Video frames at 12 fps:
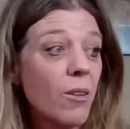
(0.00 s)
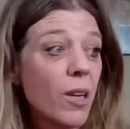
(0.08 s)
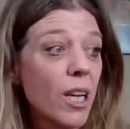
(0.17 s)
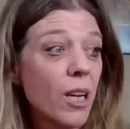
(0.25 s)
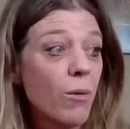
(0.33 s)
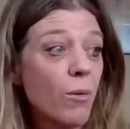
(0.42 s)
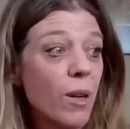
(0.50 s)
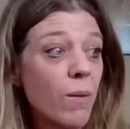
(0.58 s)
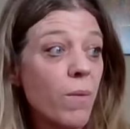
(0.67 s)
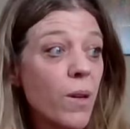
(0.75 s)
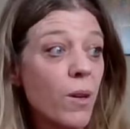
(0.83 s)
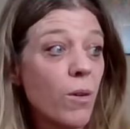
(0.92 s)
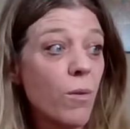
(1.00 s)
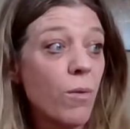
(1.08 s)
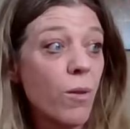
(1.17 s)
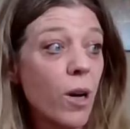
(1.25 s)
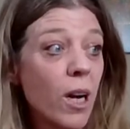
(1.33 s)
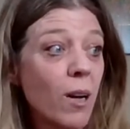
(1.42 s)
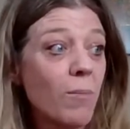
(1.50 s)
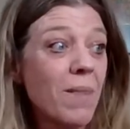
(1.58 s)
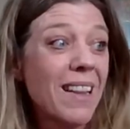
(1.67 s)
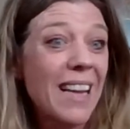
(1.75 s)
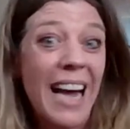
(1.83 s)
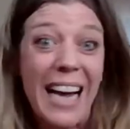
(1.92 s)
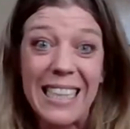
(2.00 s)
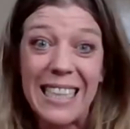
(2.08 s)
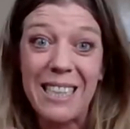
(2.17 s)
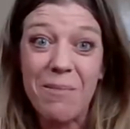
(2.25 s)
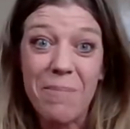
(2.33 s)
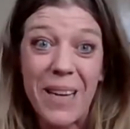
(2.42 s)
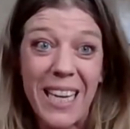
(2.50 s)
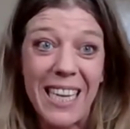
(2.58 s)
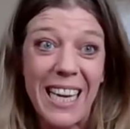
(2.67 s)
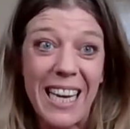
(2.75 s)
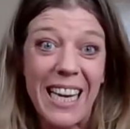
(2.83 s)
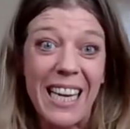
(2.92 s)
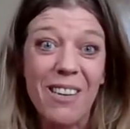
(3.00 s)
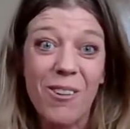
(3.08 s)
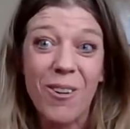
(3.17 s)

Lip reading: We're going to review from last Monday,